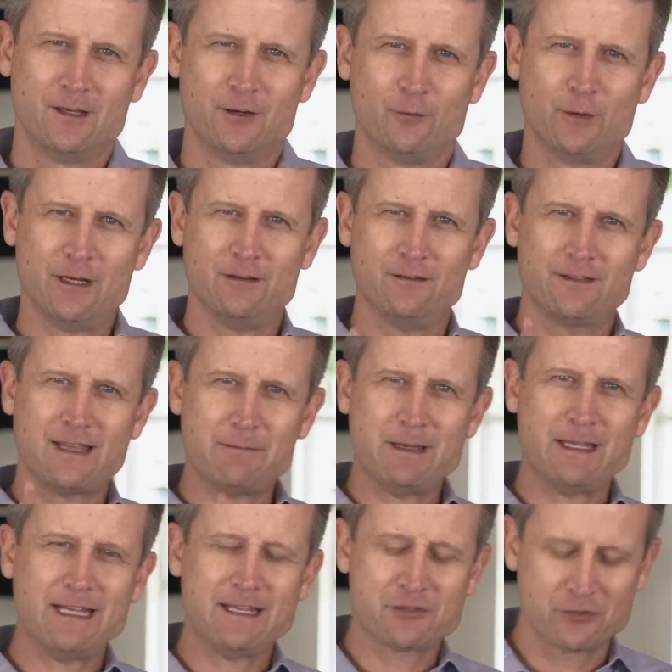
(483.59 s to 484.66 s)
Well, that
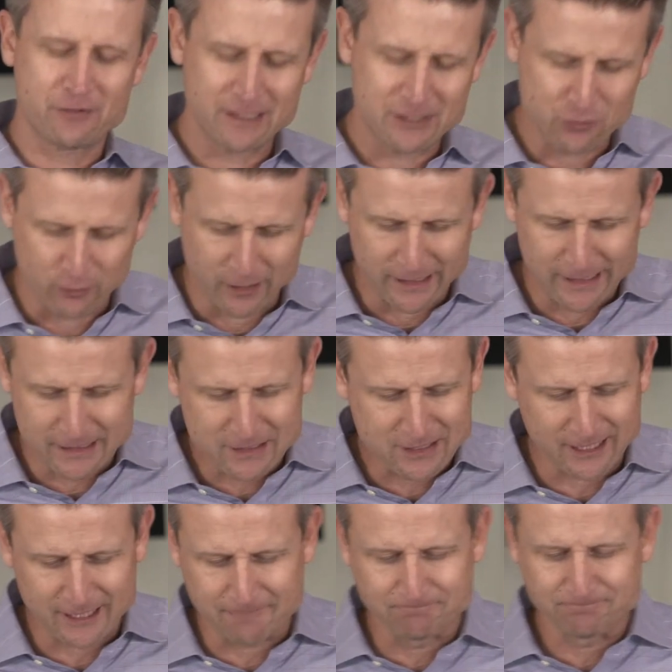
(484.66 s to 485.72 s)
man answered this way. He
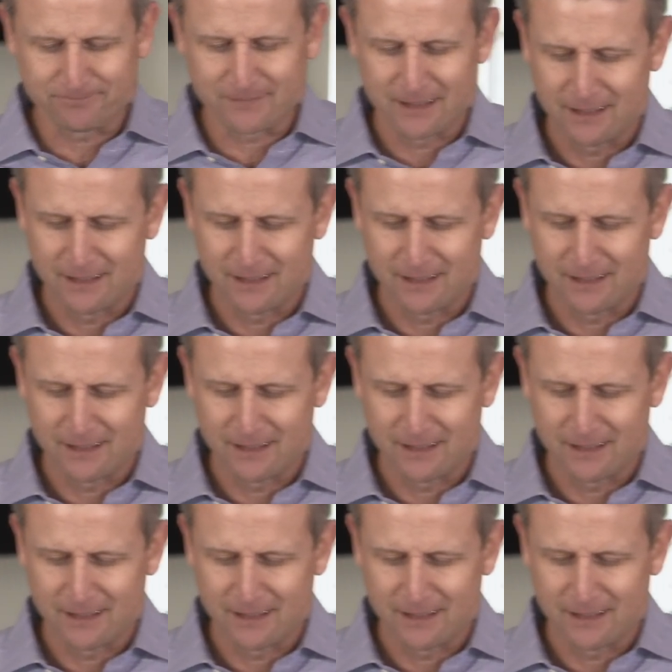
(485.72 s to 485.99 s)
said,